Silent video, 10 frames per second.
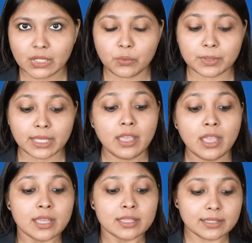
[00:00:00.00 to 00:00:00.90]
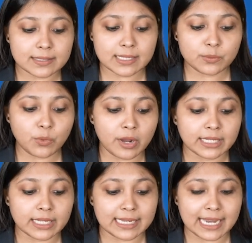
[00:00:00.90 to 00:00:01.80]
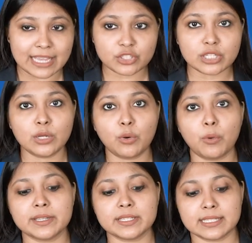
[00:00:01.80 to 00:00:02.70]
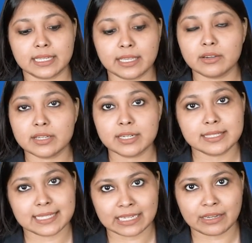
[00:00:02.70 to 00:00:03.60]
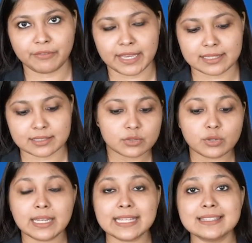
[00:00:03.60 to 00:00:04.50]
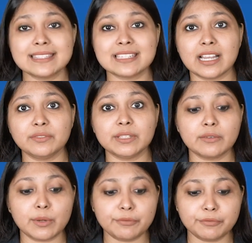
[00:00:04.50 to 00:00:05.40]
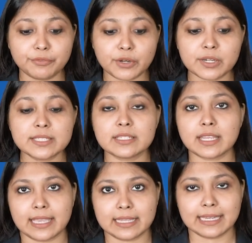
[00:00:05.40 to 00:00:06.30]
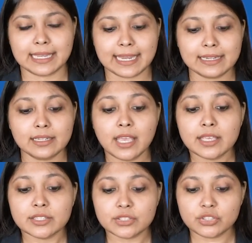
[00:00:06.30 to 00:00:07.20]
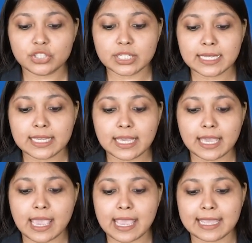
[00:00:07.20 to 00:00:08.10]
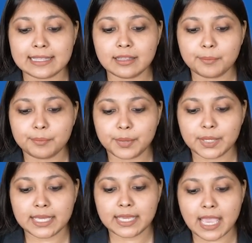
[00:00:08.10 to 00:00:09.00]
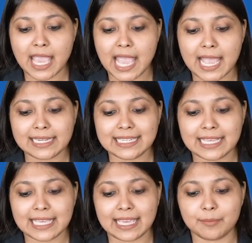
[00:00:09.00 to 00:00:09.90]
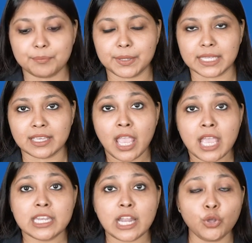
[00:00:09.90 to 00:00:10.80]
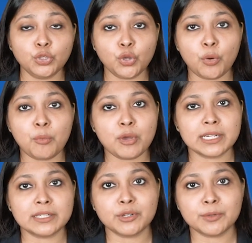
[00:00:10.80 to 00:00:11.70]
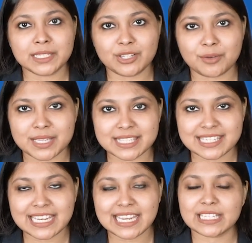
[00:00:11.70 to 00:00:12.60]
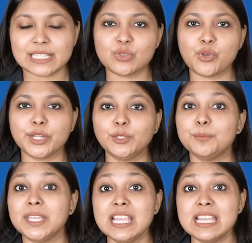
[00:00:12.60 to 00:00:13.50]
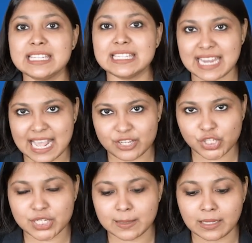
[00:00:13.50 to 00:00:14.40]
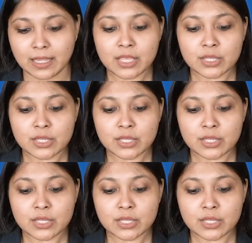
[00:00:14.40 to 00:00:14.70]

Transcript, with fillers: Okay, this is what national over here signifies. So, let's start with our first aggregate GNP at MP. Now no more it would be domestic, it is going to be national.